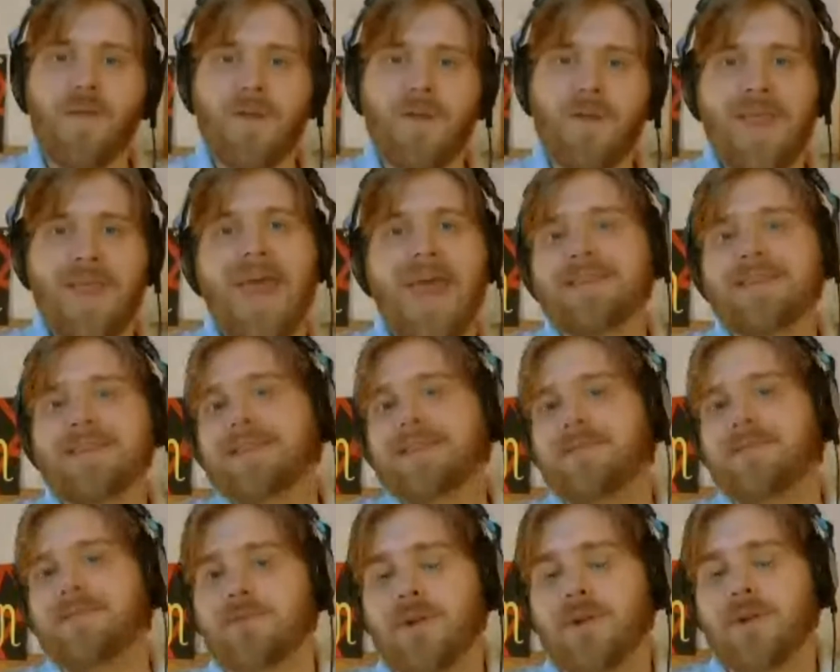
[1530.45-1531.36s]
on that
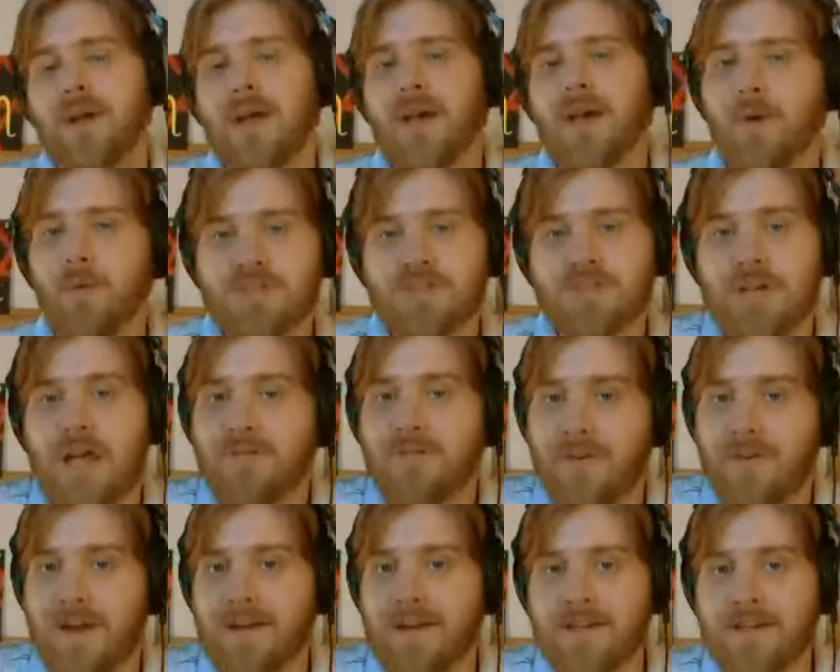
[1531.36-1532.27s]
level, which I
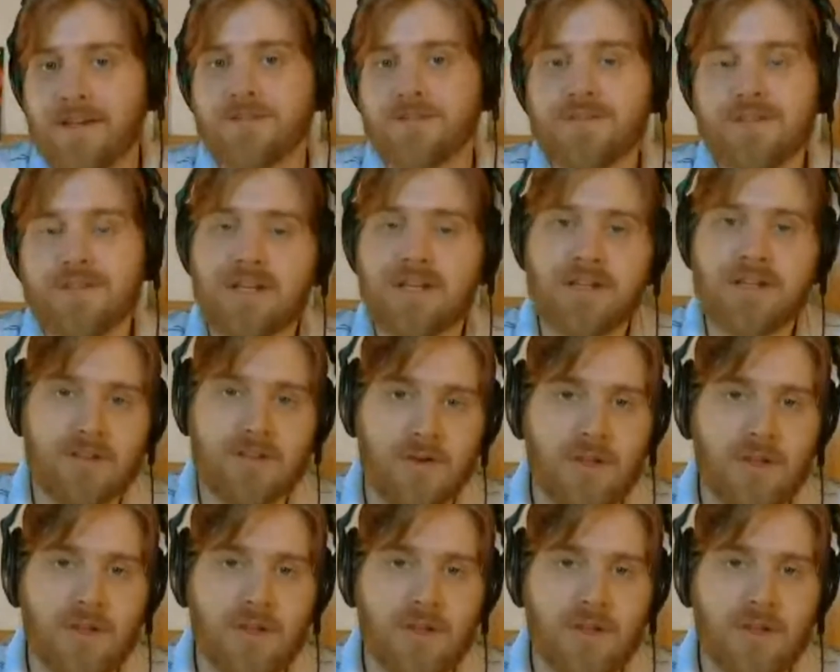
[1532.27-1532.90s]
find interesting.